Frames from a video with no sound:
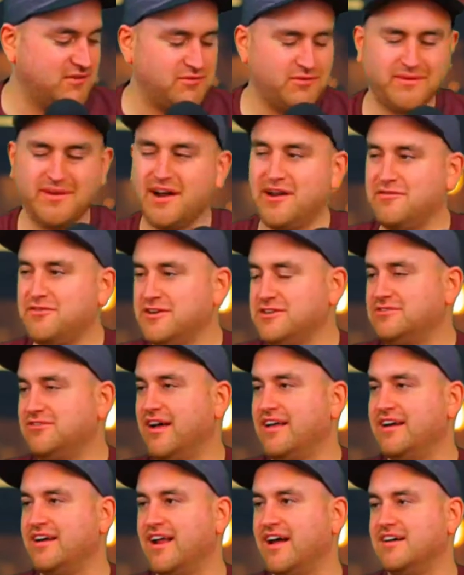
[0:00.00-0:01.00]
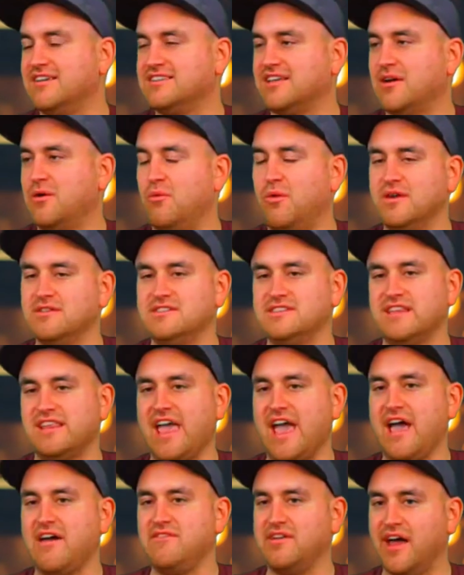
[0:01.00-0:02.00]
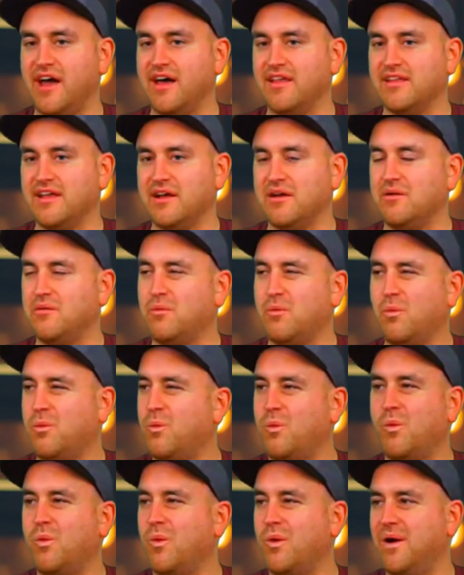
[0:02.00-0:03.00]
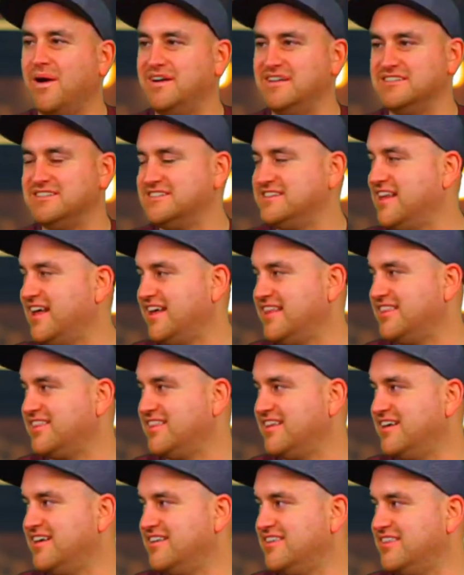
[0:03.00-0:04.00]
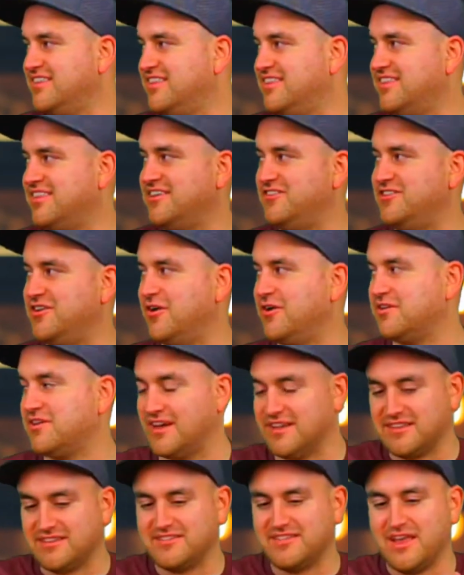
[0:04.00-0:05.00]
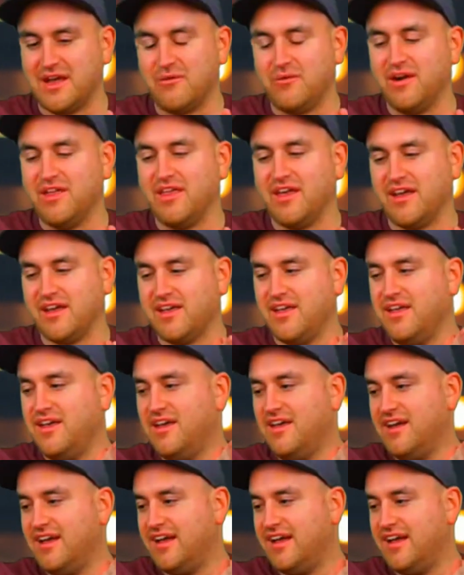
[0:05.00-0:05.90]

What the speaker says: stuff. When I first read it, I was like, what's the caveat? Like, what is like the joke, like the segue? Like,